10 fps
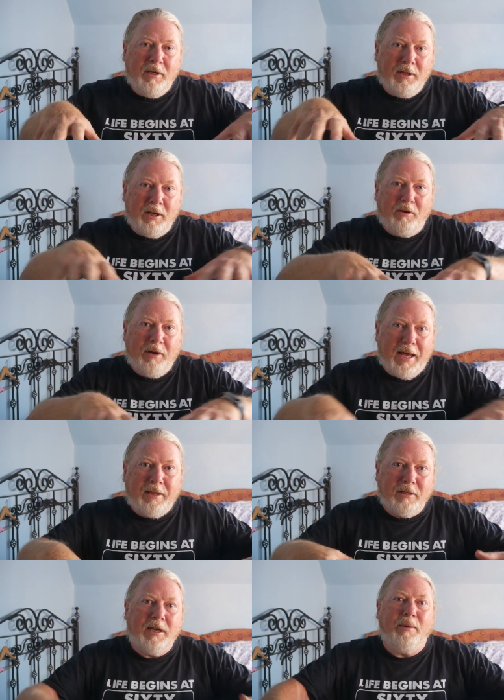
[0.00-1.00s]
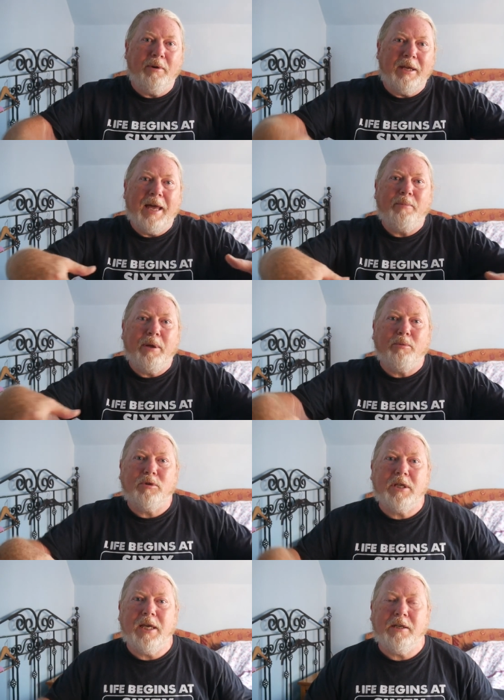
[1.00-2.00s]
you know lay the table and get people
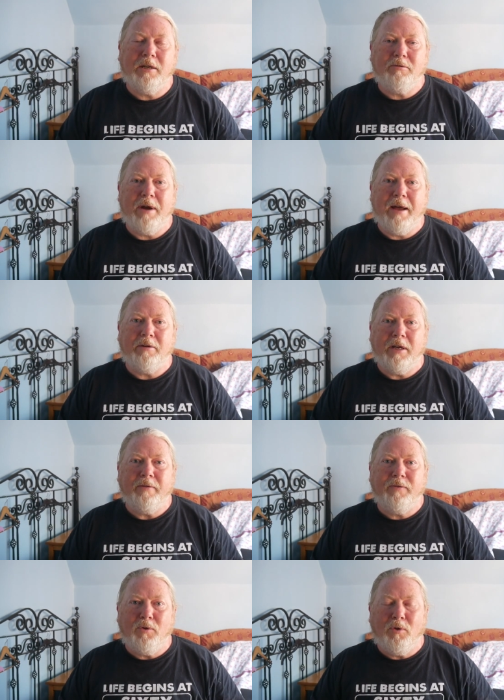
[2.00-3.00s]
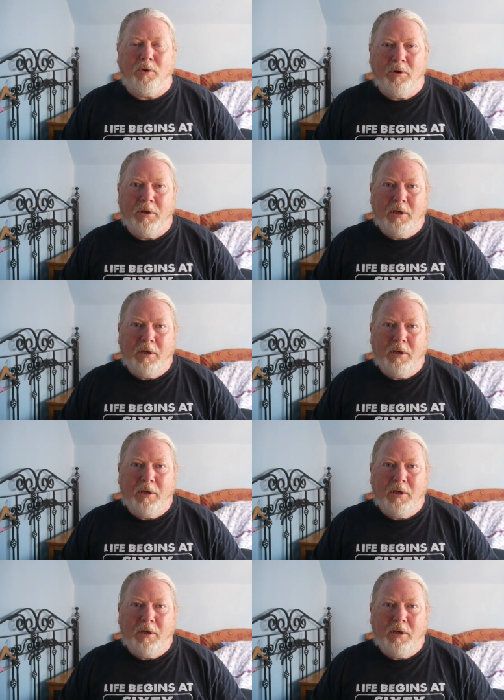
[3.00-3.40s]
seated around it for